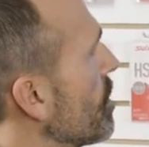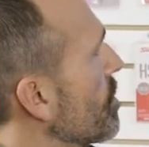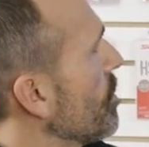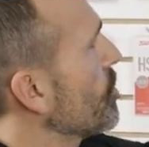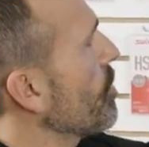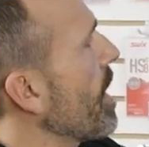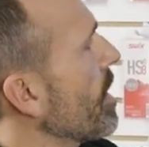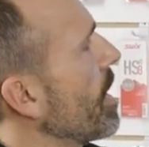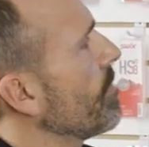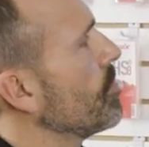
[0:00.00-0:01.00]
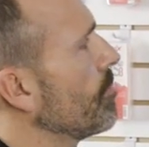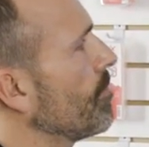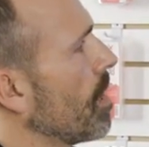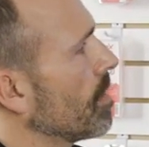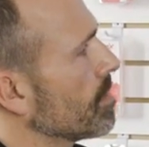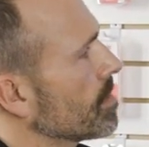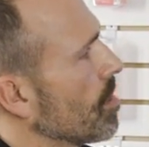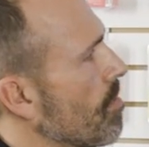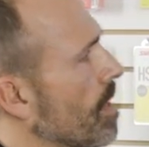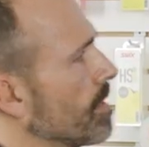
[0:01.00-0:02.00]
does the track have new fallen
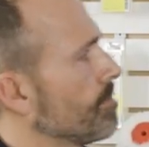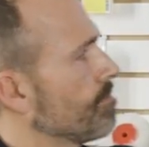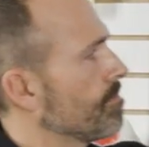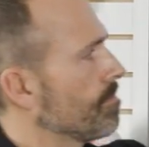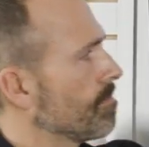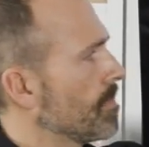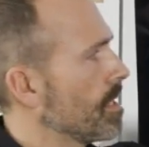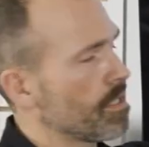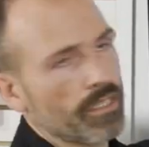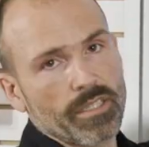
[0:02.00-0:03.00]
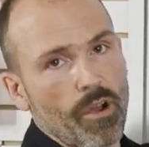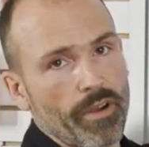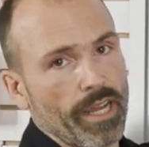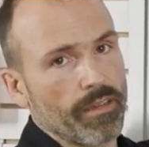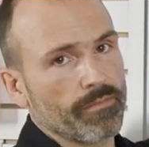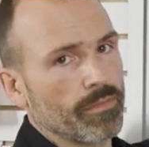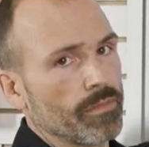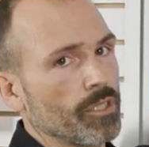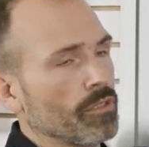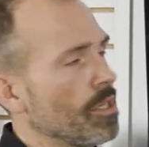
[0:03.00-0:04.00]
snow on it? Is it snowing out?
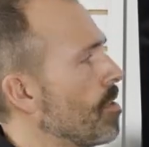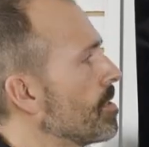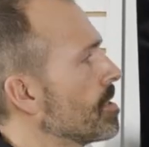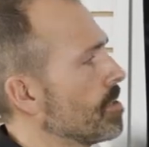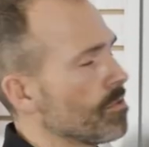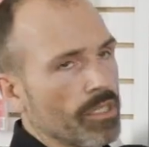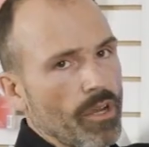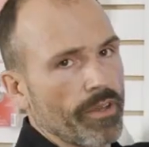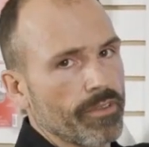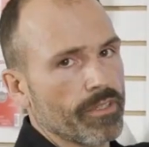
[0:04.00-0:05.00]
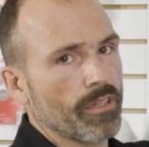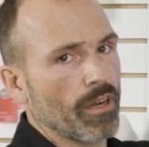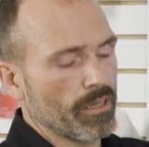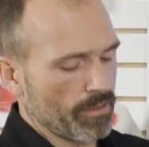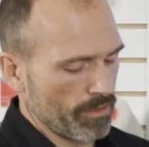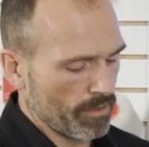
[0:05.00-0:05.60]
Do you know it's new snow at the start?